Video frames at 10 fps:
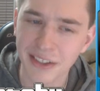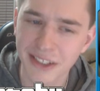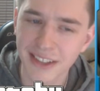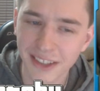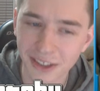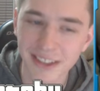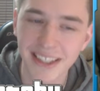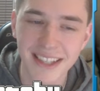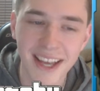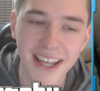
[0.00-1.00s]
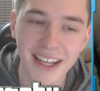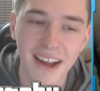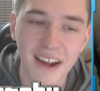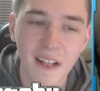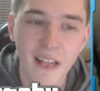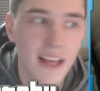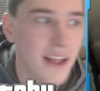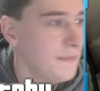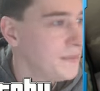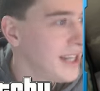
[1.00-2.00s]
There's clearly ten.
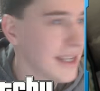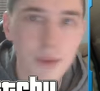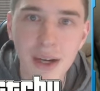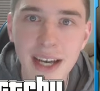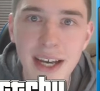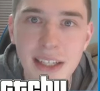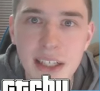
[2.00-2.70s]
Guess what, guys?